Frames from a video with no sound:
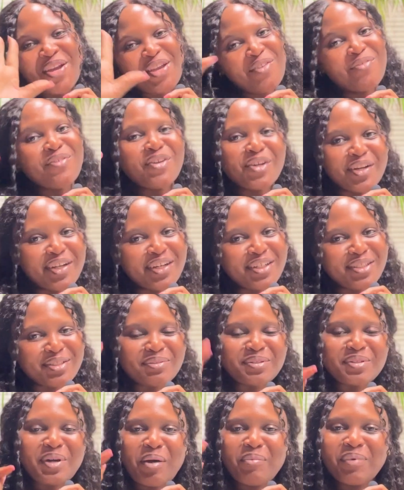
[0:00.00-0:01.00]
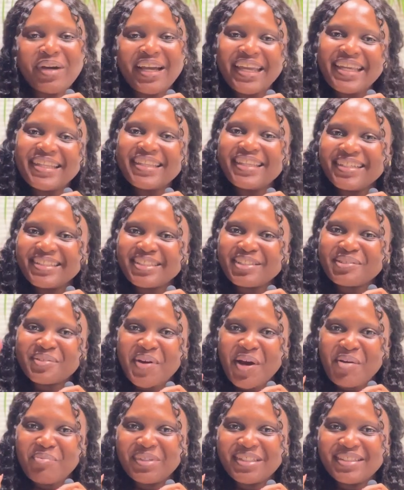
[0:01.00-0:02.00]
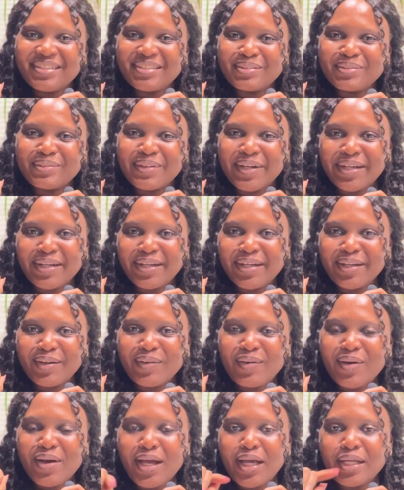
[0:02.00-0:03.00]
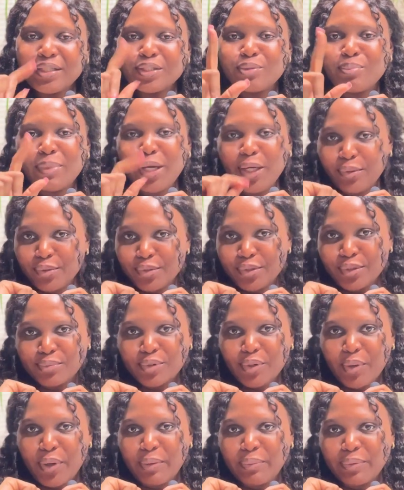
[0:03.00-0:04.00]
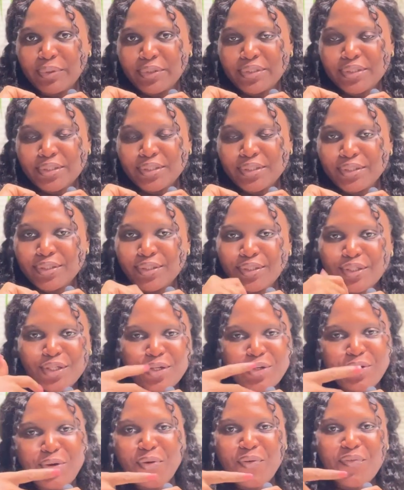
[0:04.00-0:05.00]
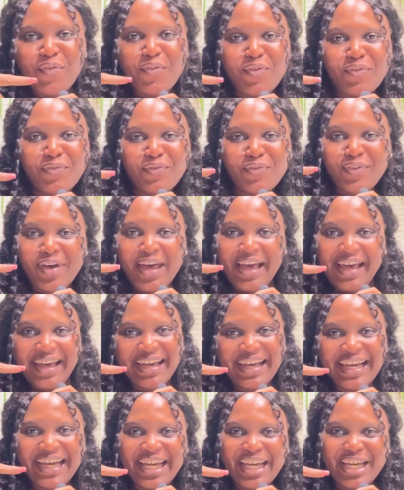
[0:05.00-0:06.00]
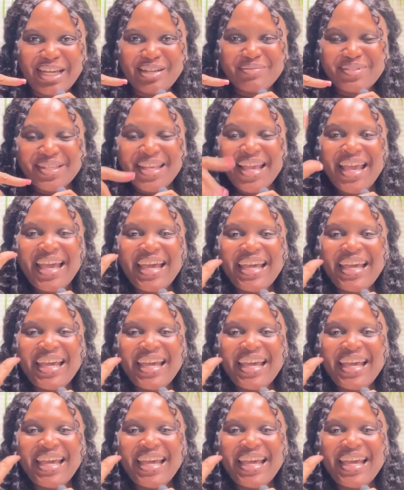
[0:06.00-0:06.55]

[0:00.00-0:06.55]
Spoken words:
If you're not a subscriber, hit that subscribe button right now. And to my old subscribers, you know the vibes.